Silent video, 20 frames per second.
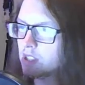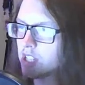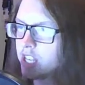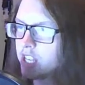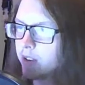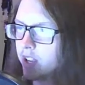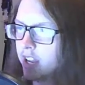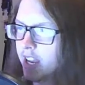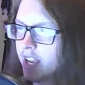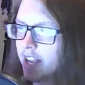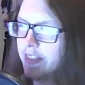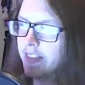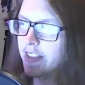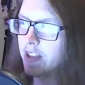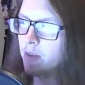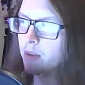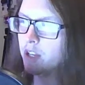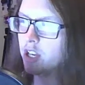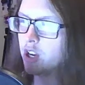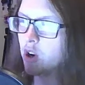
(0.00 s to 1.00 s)
and
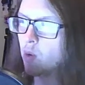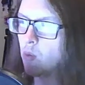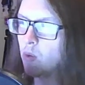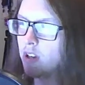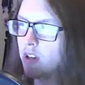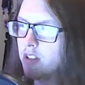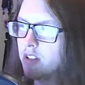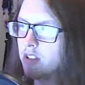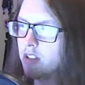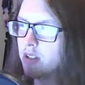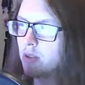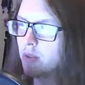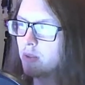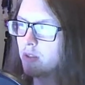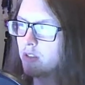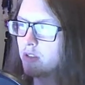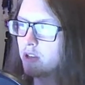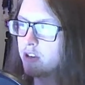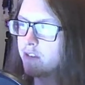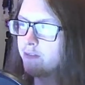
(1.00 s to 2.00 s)
then we go 1, 2,
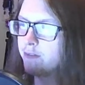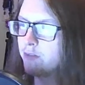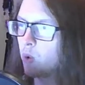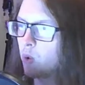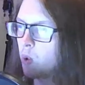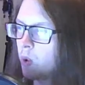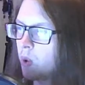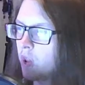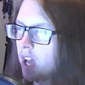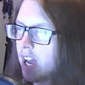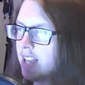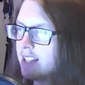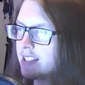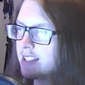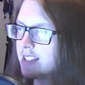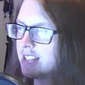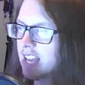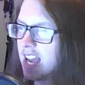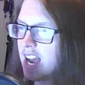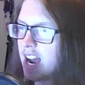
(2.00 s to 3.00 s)
3, 4
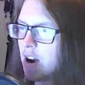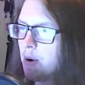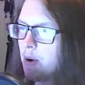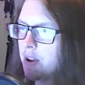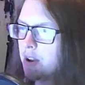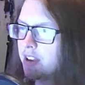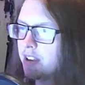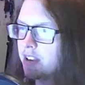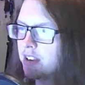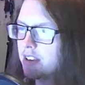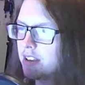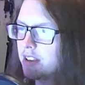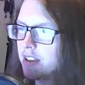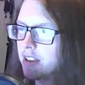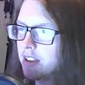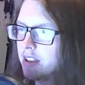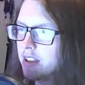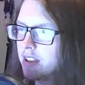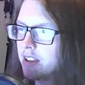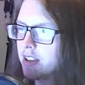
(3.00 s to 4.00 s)
lines down,
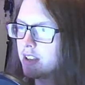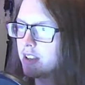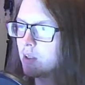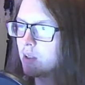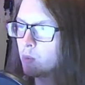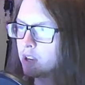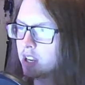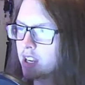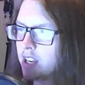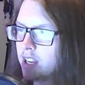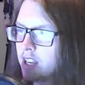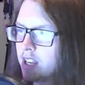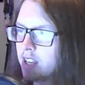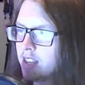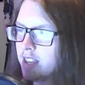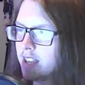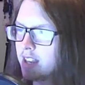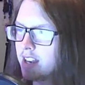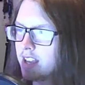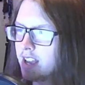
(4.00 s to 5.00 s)
we
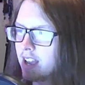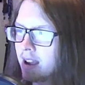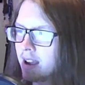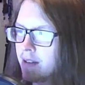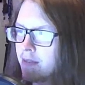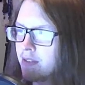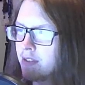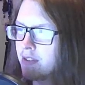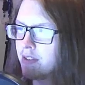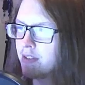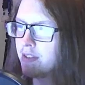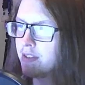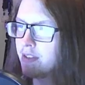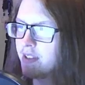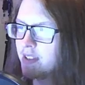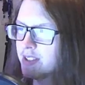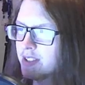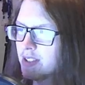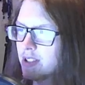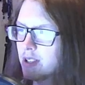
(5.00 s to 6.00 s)
then have
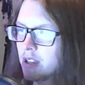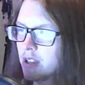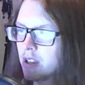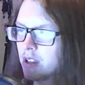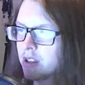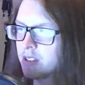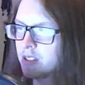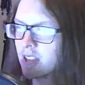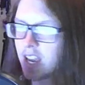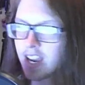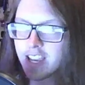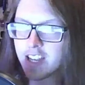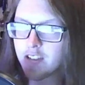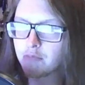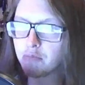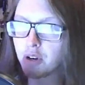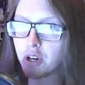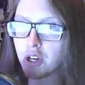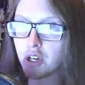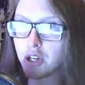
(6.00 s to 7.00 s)
this
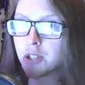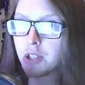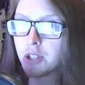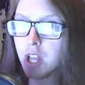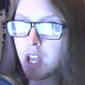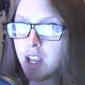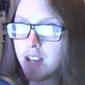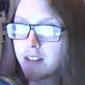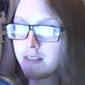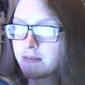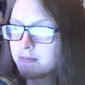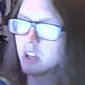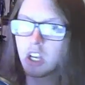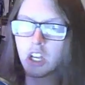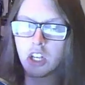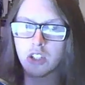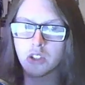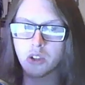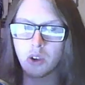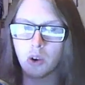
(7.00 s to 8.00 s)
second purge line.
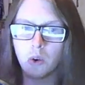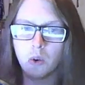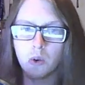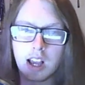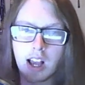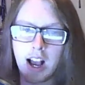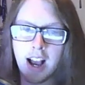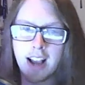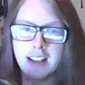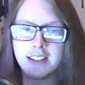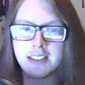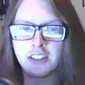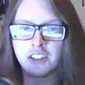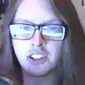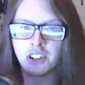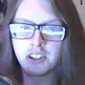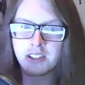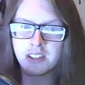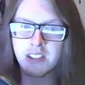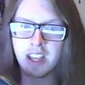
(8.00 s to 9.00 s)
So I
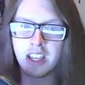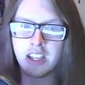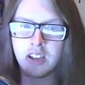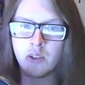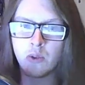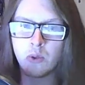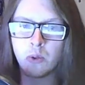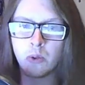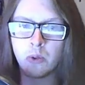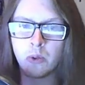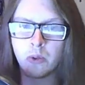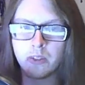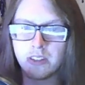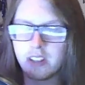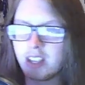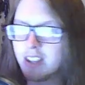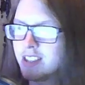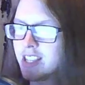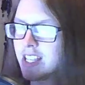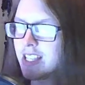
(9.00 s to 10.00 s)
suggest that you
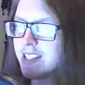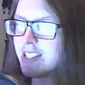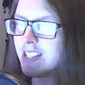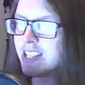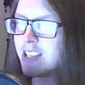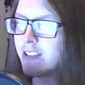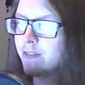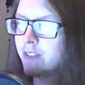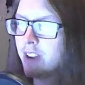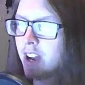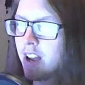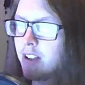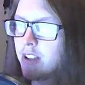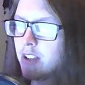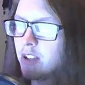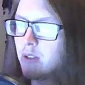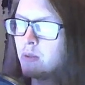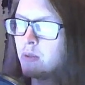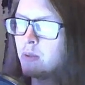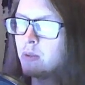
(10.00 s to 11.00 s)
set this E
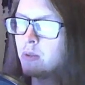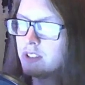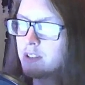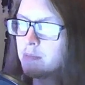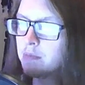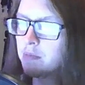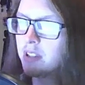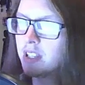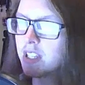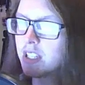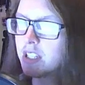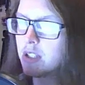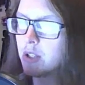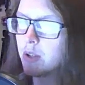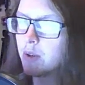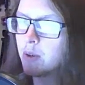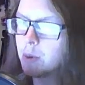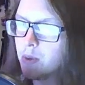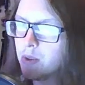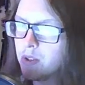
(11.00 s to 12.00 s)
value simply
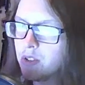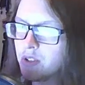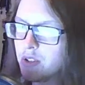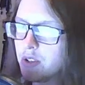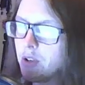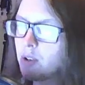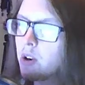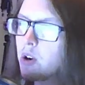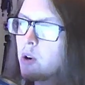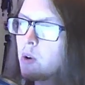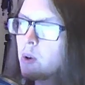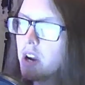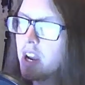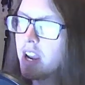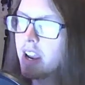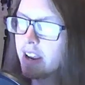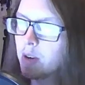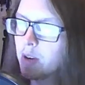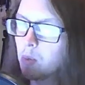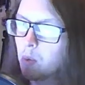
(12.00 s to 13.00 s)
to 0
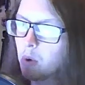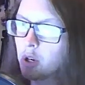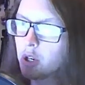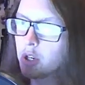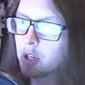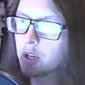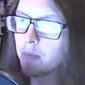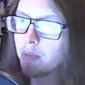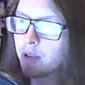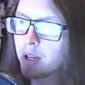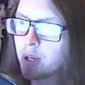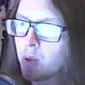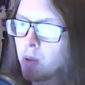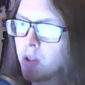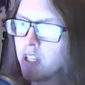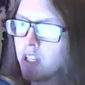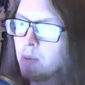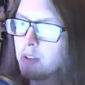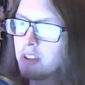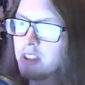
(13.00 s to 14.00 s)
and work
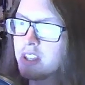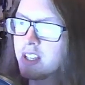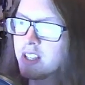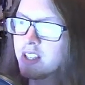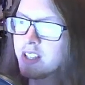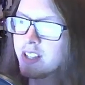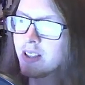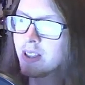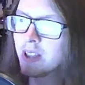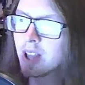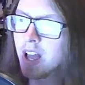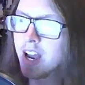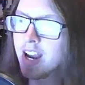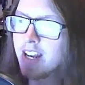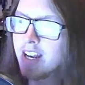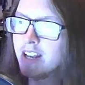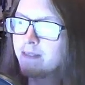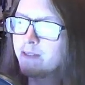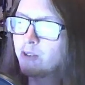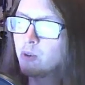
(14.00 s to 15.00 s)
purely with this
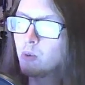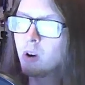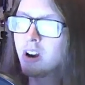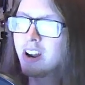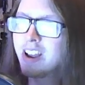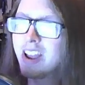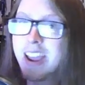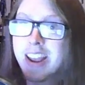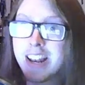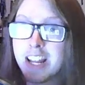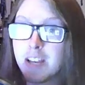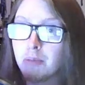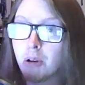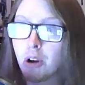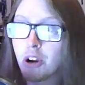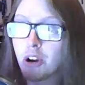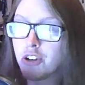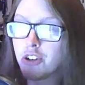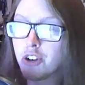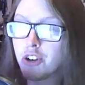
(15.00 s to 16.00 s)
line if you want any
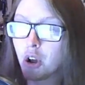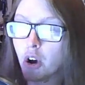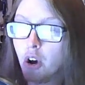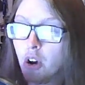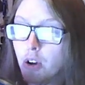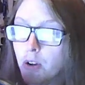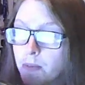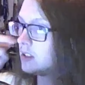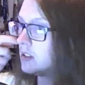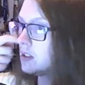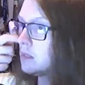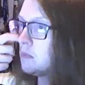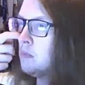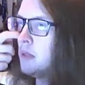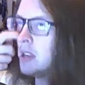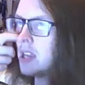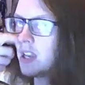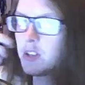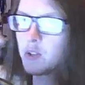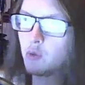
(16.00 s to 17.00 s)
purge at all,
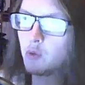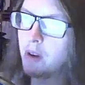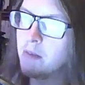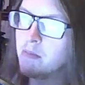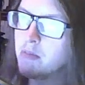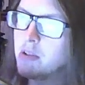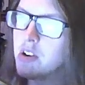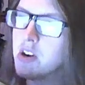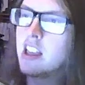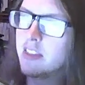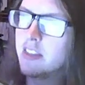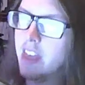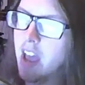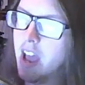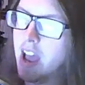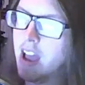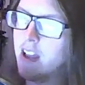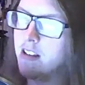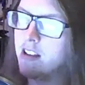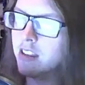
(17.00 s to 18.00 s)
because remember
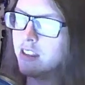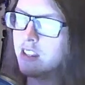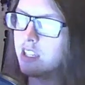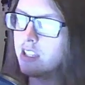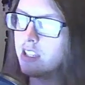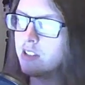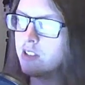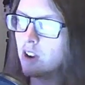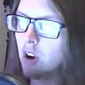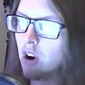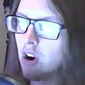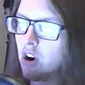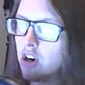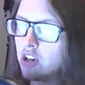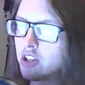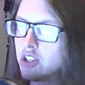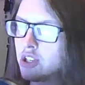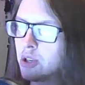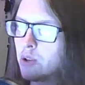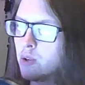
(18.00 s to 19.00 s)
that these are
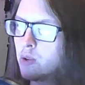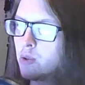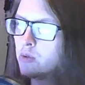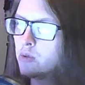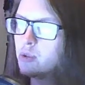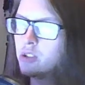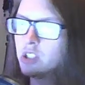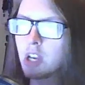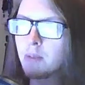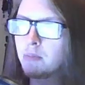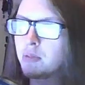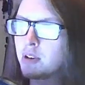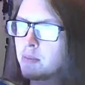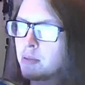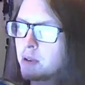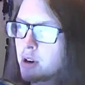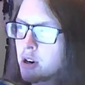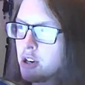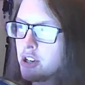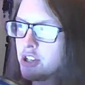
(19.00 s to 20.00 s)
two separate
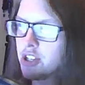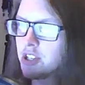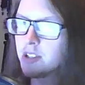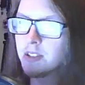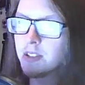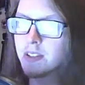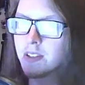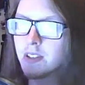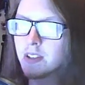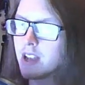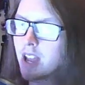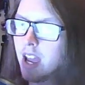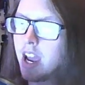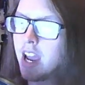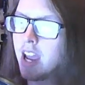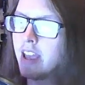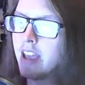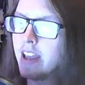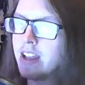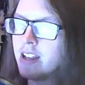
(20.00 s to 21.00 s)
purges,
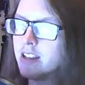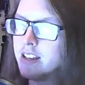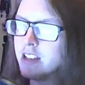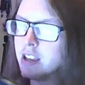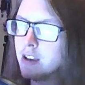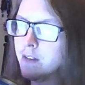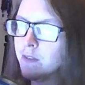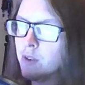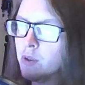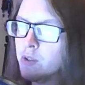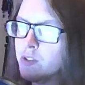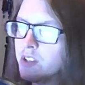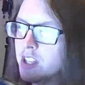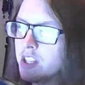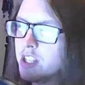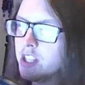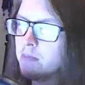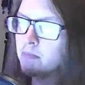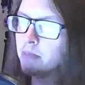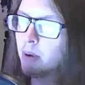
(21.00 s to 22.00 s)
and if you
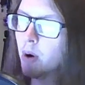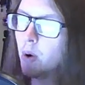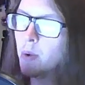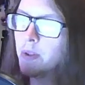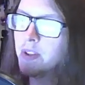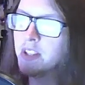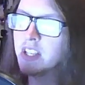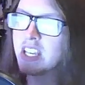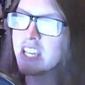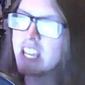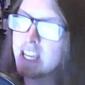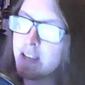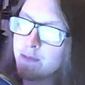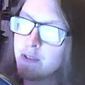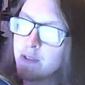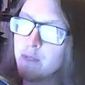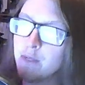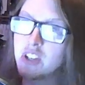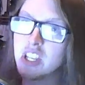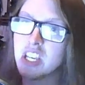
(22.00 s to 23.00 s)
set them both to
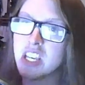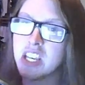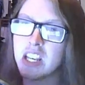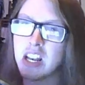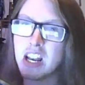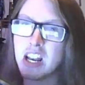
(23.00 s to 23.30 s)
E15,